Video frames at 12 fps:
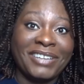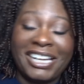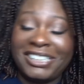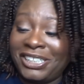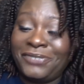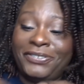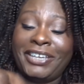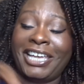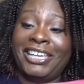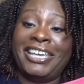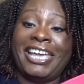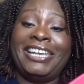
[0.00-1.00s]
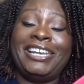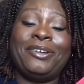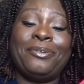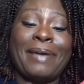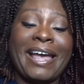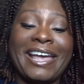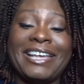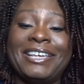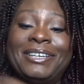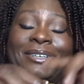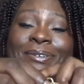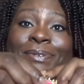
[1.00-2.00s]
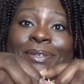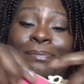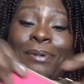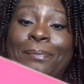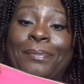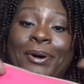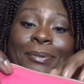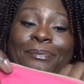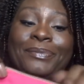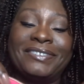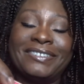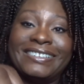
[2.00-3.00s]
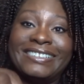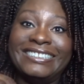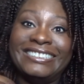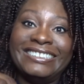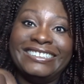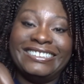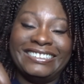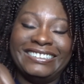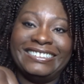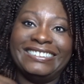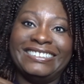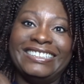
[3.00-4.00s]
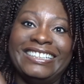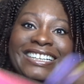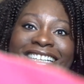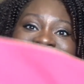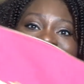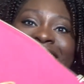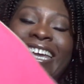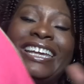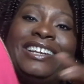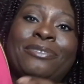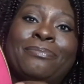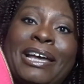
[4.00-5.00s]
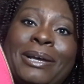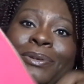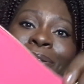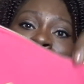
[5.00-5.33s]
And don't forget, you get your little bag with the pom-poms. You get your little bag with